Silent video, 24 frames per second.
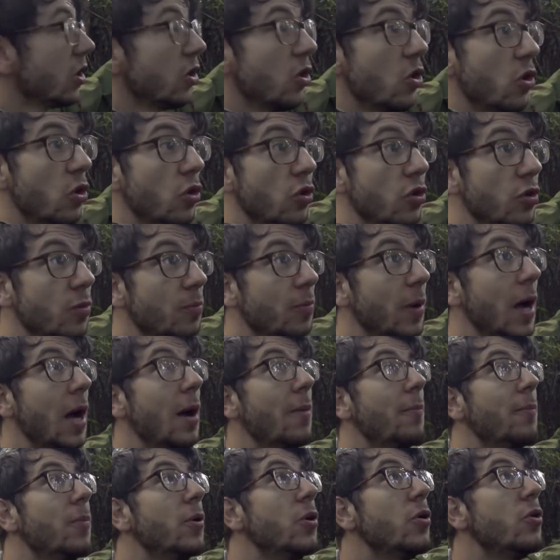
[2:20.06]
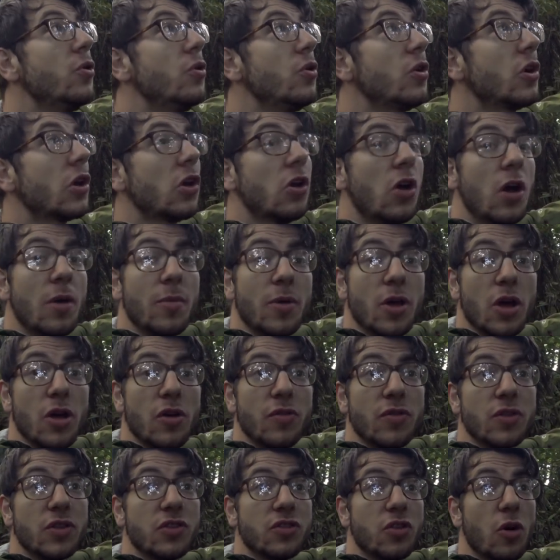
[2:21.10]
along the bamboo, climbing
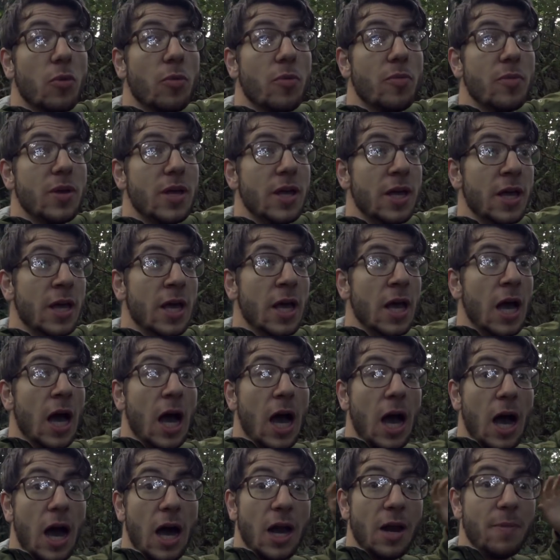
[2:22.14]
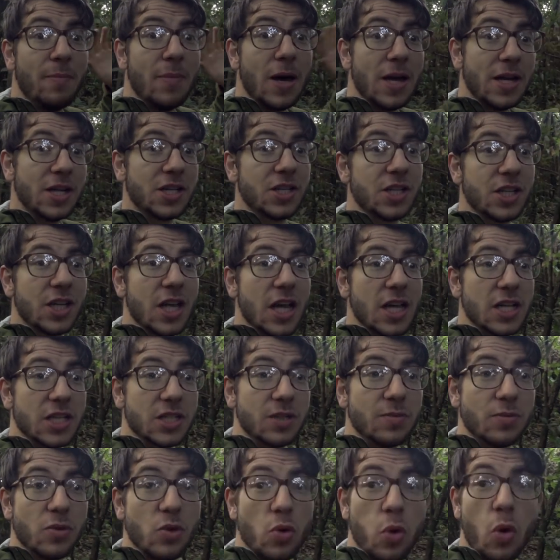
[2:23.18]
over the top of me, and I managed to get
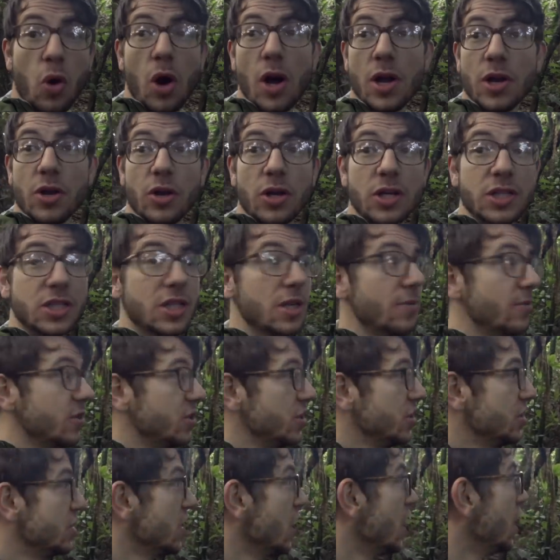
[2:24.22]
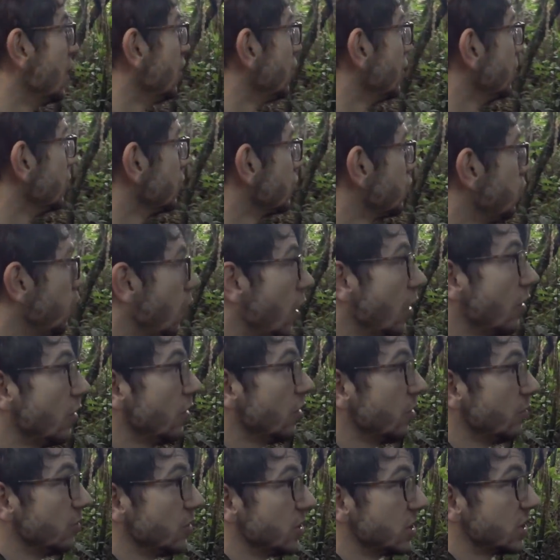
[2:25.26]
some quite nice images. There was
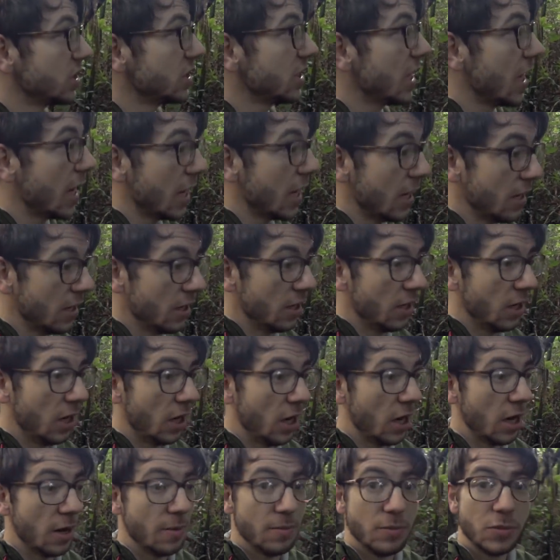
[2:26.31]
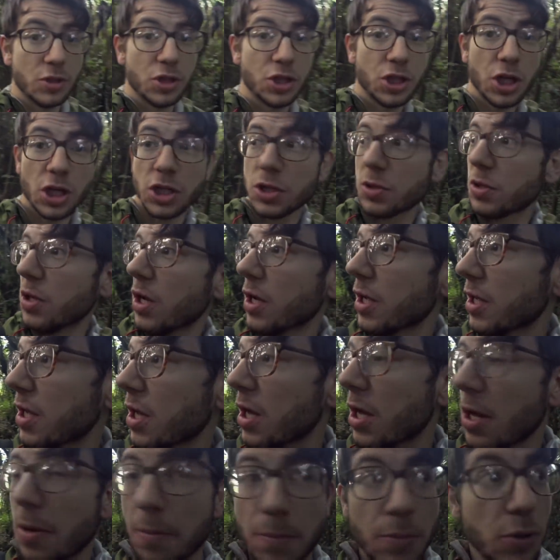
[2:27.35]
one that was sat just like
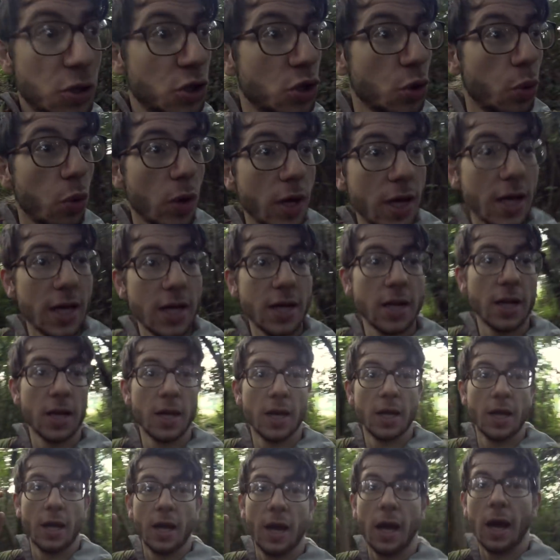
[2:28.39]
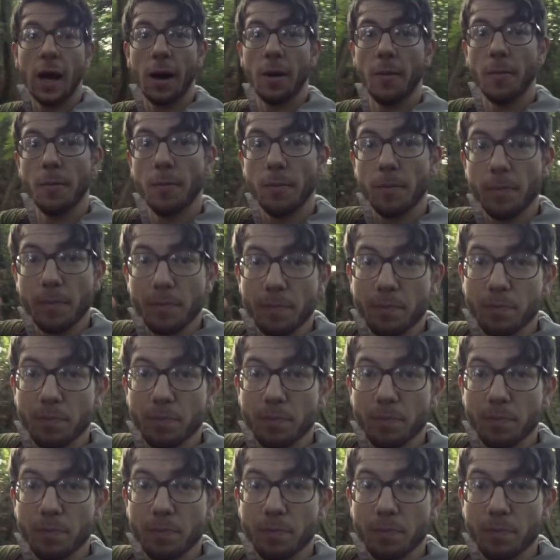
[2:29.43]
between on